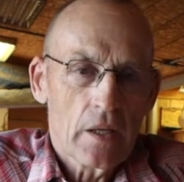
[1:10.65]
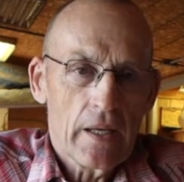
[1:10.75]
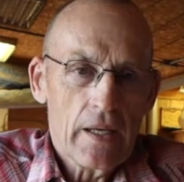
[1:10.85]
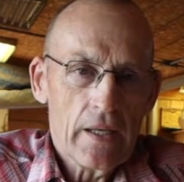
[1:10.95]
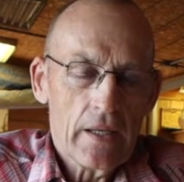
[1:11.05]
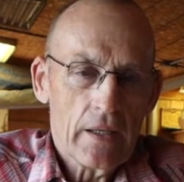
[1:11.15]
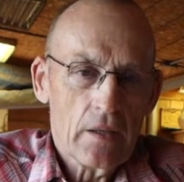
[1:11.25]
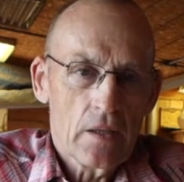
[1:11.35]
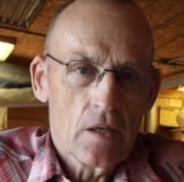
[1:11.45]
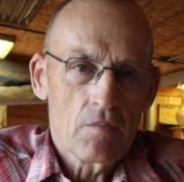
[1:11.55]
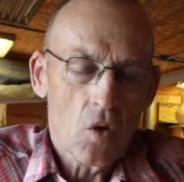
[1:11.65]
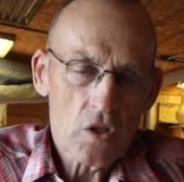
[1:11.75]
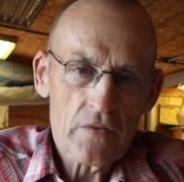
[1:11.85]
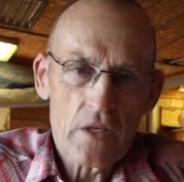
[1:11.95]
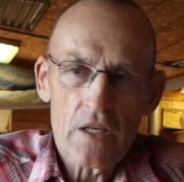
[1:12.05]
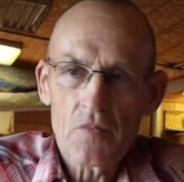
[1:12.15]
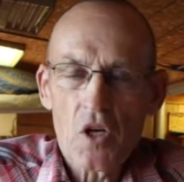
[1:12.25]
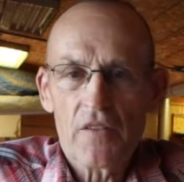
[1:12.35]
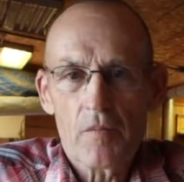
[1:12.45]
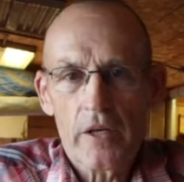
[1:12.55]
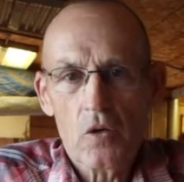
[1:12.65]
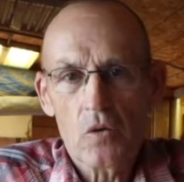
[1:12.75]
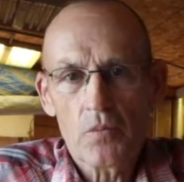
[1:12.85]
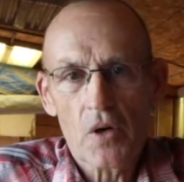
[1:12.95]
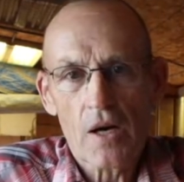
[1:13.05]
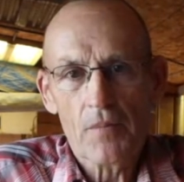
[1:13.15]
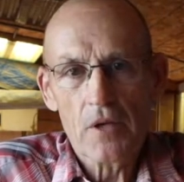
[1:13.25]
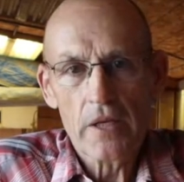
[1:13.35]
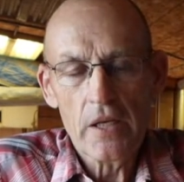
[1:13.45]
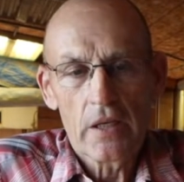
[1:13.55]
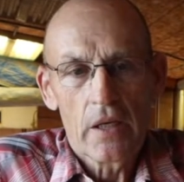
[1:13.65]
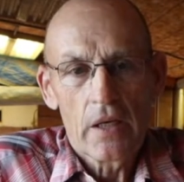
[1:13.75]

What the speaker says: and most of it comes off my own property.